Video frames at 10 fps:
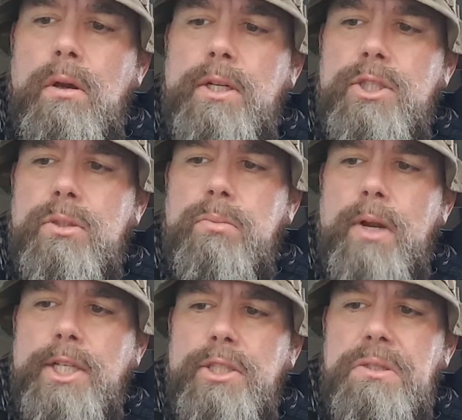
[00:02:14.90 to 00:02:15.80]
Initial
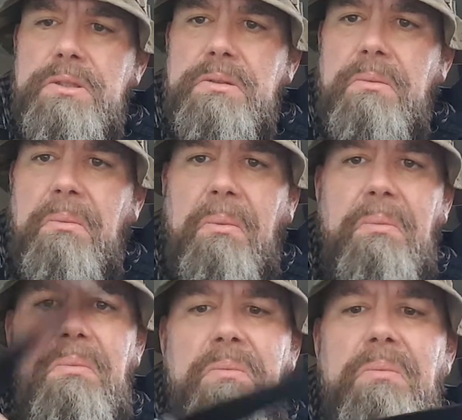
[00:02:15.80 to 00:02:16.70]
impressions.
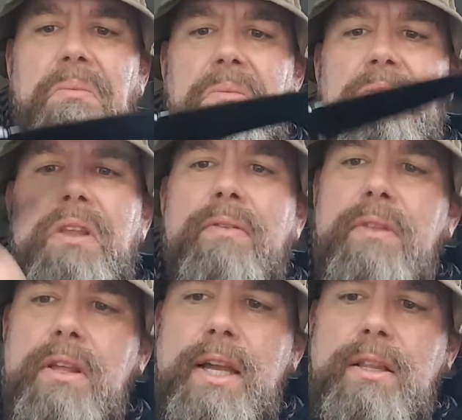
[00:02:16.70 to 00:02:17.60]

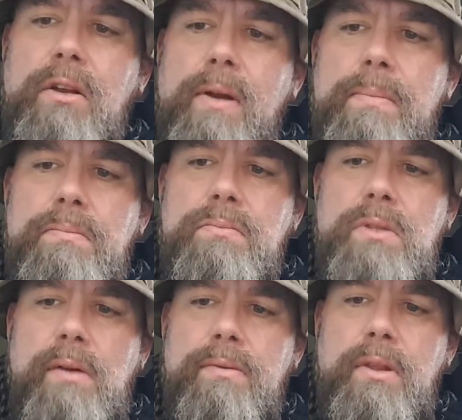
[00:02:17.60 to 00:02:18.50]
Definitely like the grip.
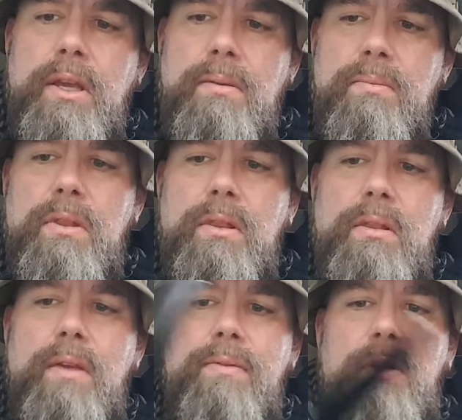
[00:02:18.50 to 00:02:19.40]
Definitely
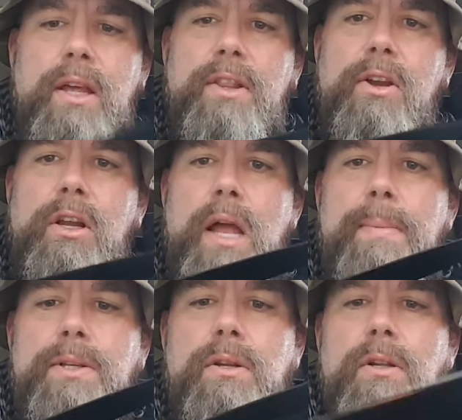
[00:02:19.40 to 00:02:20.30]
like the ergonomics on